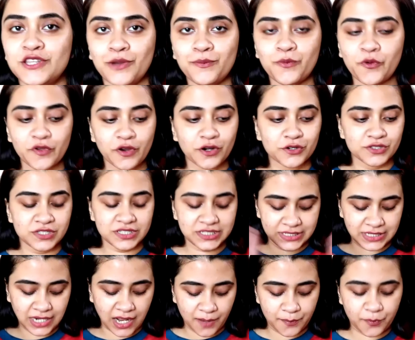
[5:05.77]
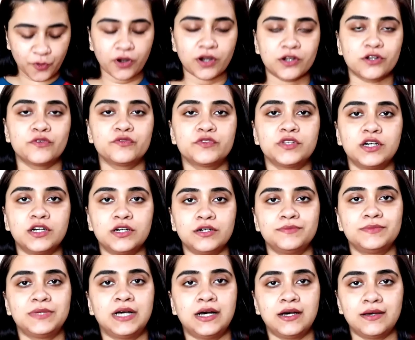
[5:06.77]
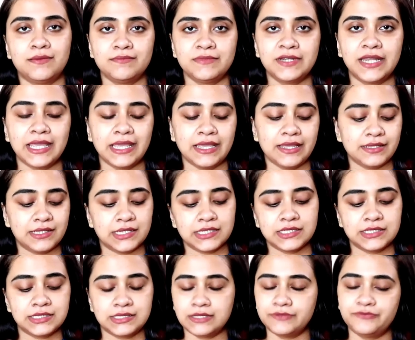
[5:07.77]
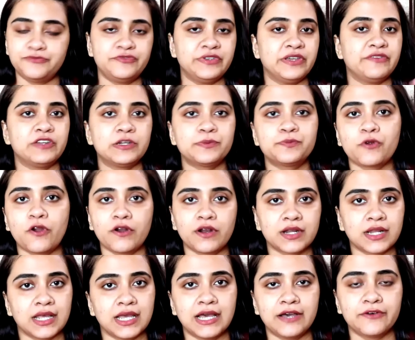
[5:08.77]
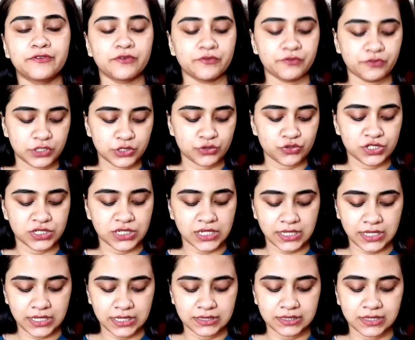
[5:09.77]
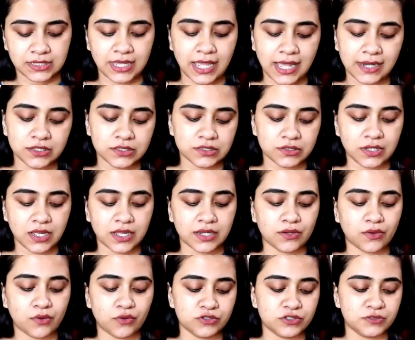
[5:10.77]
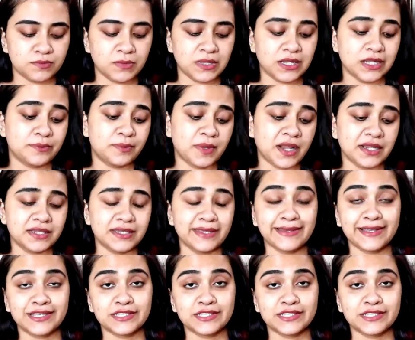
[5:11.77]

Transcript: Now moving on to the star product of the um, day, that's the favorite product I have from Fiducia, is the Calendula and Goat's Milk Brightening